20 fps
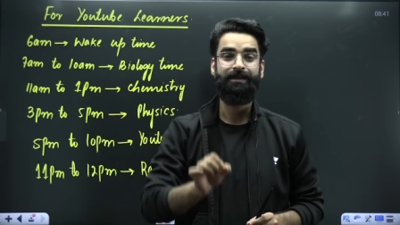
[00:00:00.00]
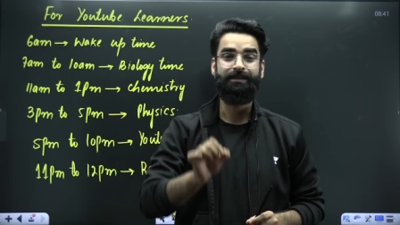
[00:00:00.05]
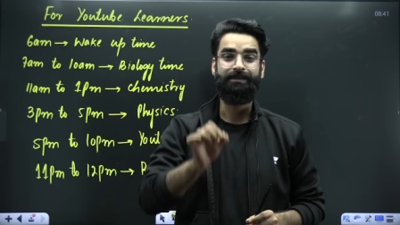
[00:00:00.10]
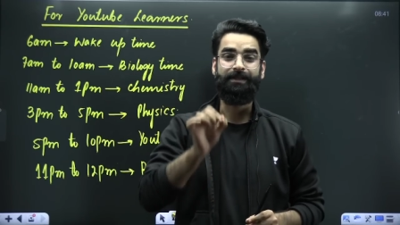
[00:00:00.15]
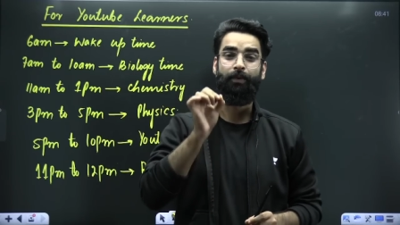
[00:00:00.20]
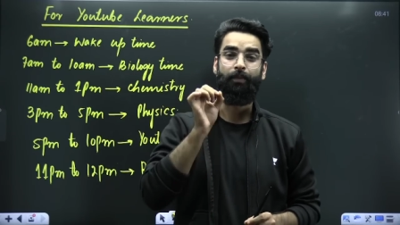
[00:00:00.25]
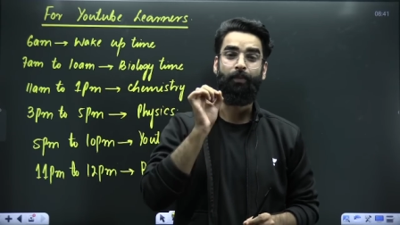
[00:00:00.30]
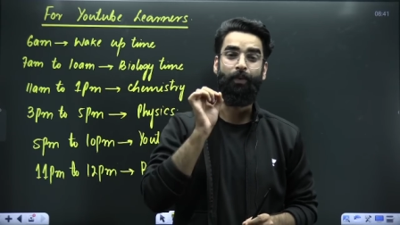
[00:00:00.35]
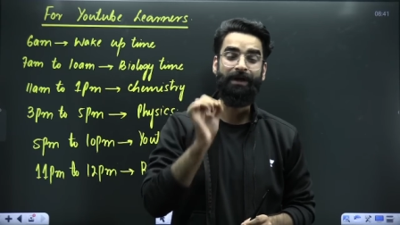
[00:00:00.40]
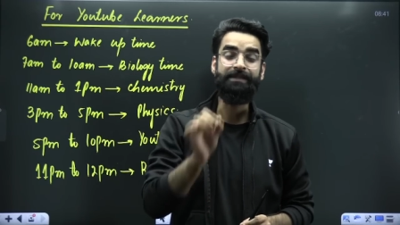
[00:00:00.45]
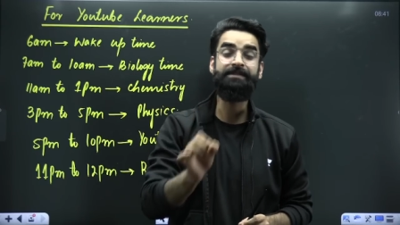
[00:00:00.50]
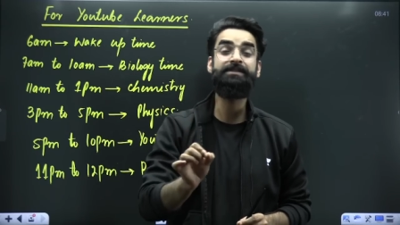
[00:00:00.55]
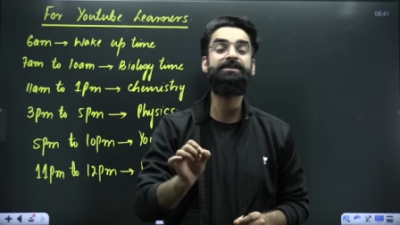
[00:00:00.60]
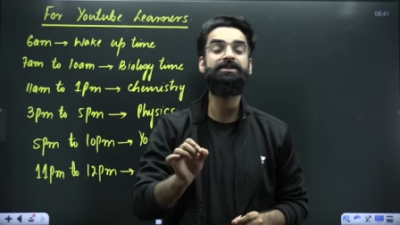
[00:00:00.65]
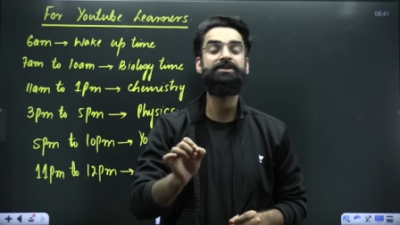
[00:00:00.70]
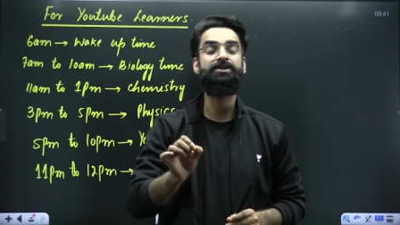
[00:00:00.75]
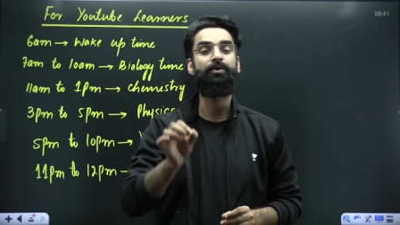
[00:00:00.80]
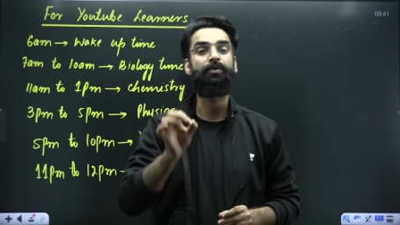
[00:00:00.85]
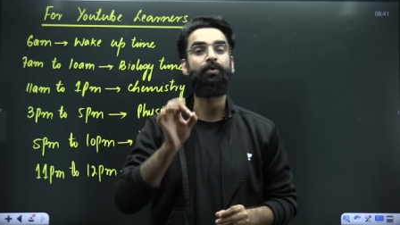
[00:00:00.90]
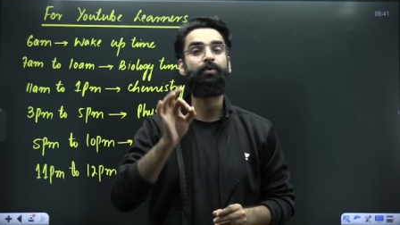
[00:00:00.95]
the
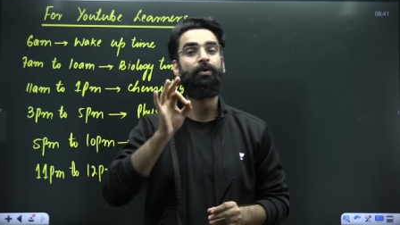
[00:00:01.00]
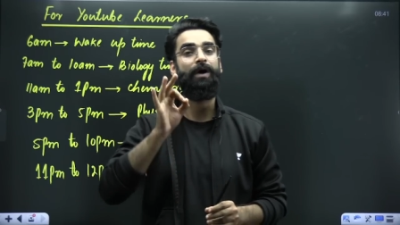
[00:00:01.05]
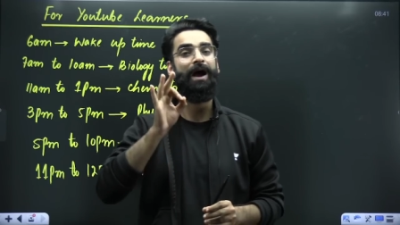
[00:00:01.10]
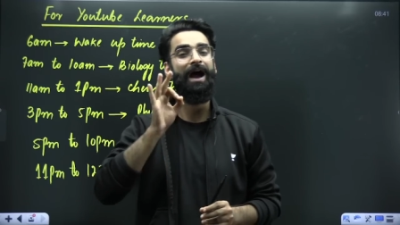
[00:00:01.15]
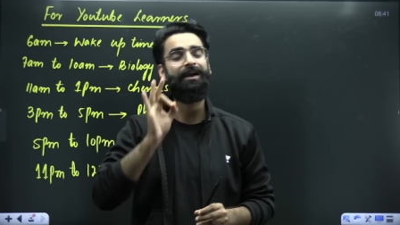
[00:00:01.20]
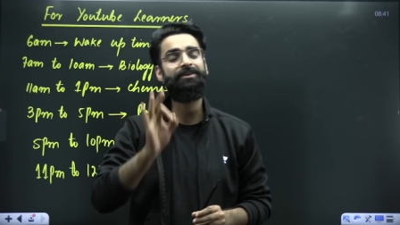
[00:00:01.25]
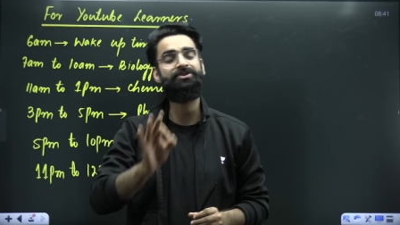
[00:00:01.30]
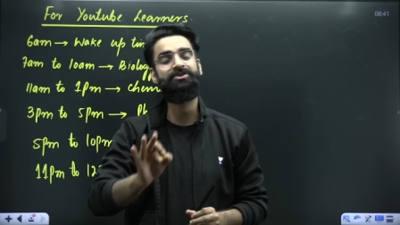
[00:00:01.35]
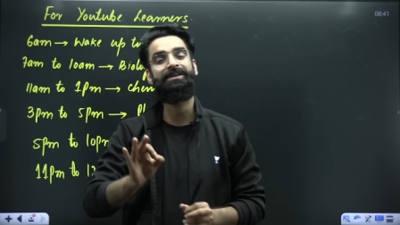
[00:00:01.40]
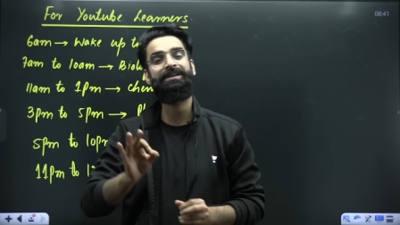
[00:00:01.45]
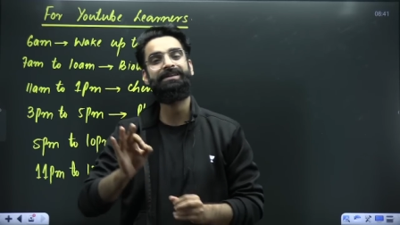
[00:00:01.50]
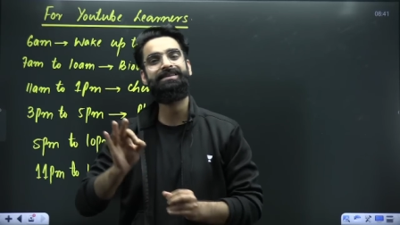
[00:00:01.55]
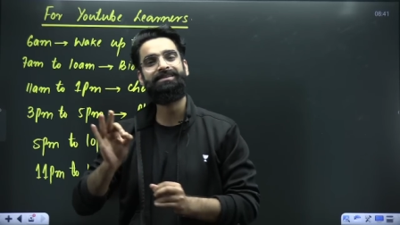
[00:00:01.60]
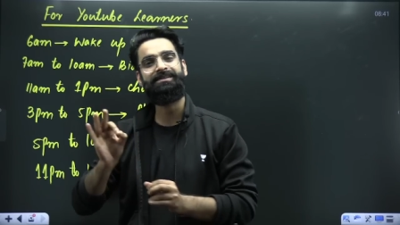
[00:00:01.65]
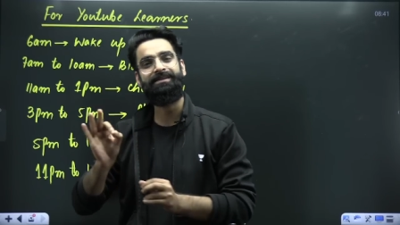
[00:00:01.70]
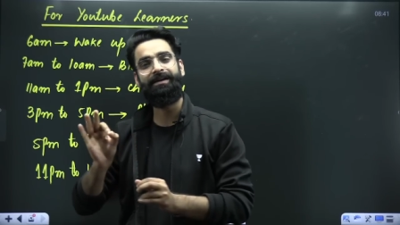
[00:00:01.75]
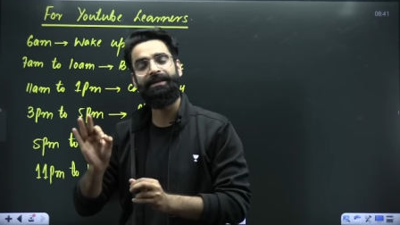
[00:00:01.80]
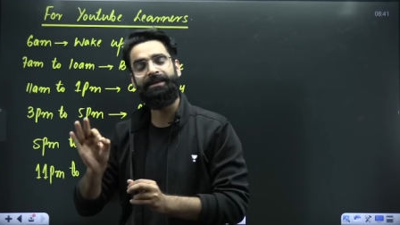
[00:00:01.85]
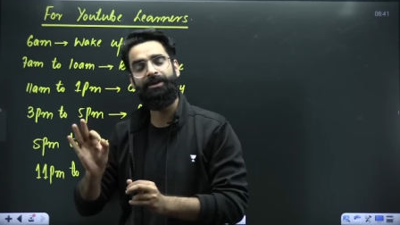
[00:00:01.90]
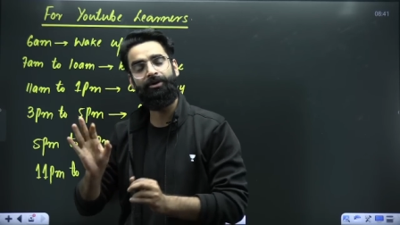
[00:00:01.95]
ones who actually
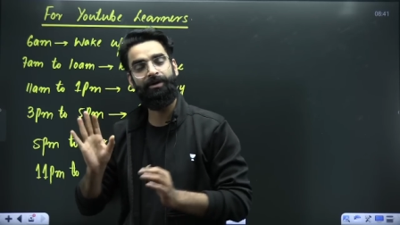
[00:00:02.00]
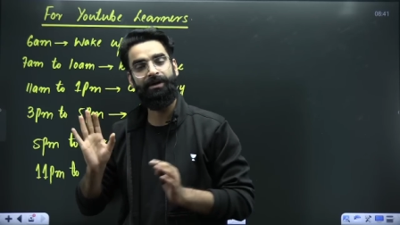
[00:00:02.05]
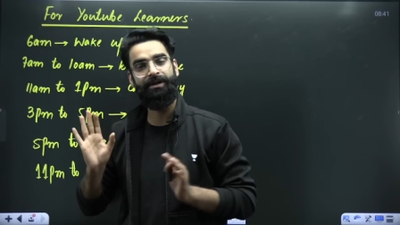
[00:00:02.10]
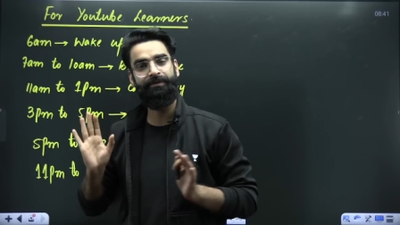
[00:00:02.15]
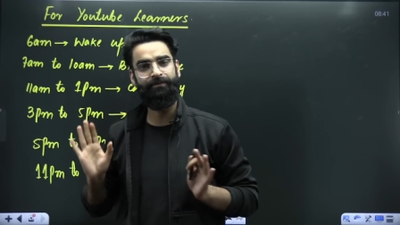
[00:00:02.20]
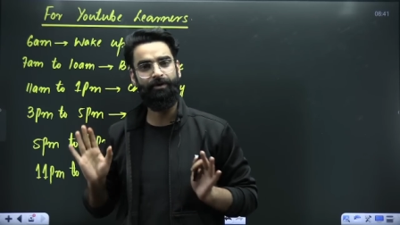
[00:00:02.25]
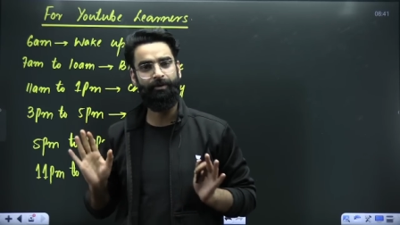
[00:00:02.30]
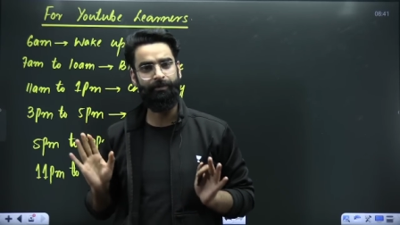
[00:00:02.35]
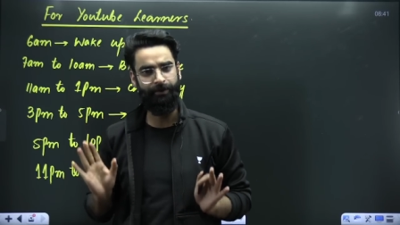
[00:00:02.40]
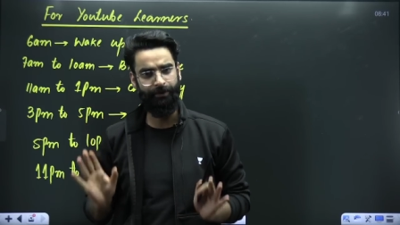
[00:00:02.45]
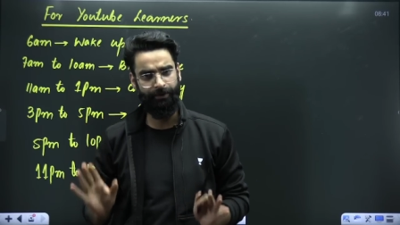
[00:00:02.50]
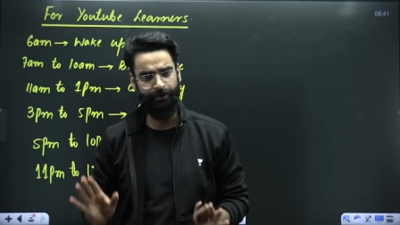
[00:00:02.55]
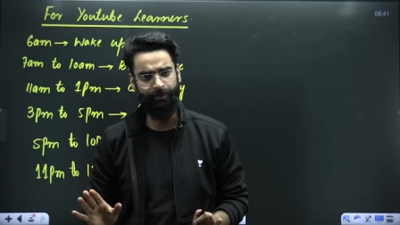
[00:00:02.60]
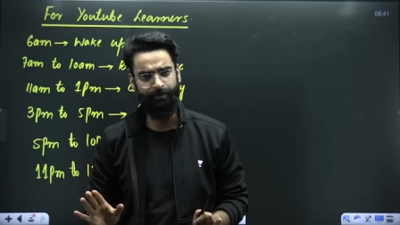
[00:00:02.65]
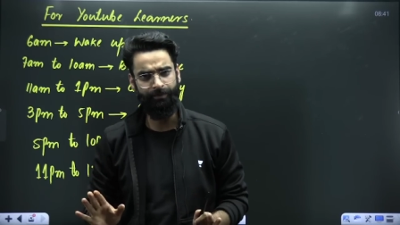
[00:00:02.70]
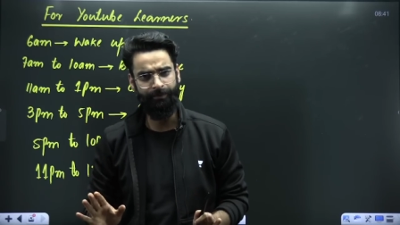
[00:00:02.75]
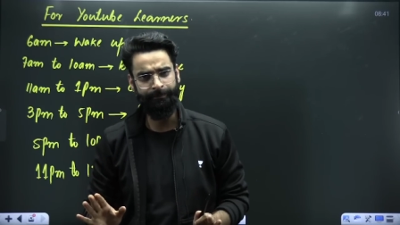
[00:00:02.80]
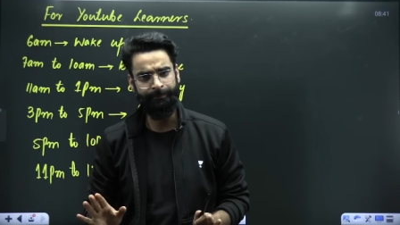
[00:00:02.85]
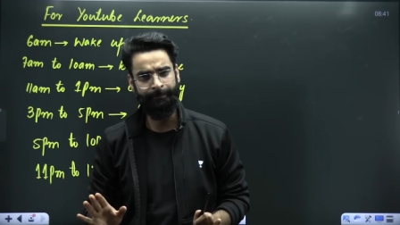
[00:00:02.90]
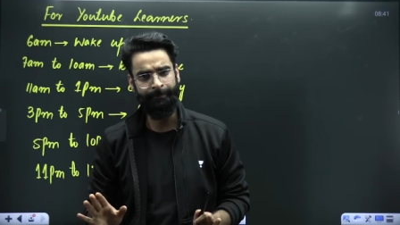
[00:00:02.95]
study only from YouTube.